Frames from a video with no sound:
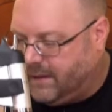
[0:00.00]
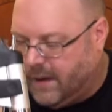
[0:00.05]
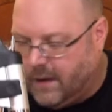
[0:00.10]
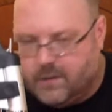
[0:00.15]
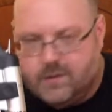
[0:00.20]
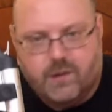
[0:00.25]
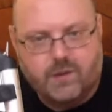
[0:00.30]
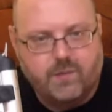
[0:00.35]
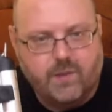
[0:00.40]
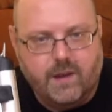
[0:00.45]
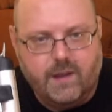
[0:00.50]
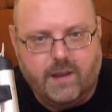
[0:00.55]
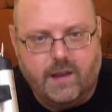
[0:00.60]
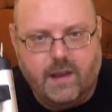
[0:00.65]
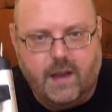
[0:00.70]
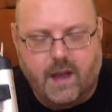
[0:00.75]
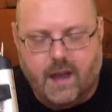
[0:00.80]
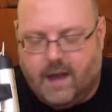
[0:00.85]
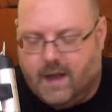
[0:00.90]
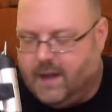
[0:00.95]
I'll just read
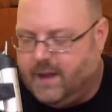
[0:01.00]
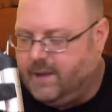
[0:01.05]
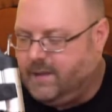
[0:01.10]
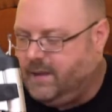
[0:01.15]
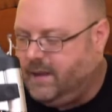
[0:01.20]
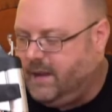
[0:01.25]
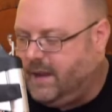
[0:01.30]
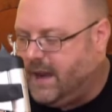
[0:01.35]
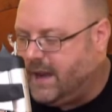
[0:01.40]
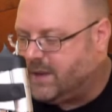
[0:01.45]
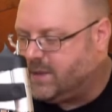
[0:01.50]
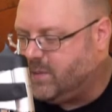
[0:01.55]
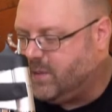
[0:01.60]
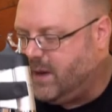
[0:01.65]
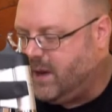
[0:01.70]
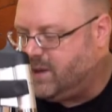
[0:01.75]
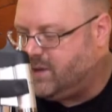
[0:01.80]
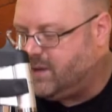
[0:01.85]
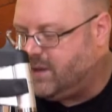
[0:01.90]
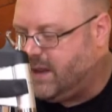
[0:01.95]
the uh, the
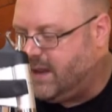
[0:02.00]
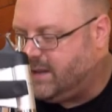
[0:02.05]
explanation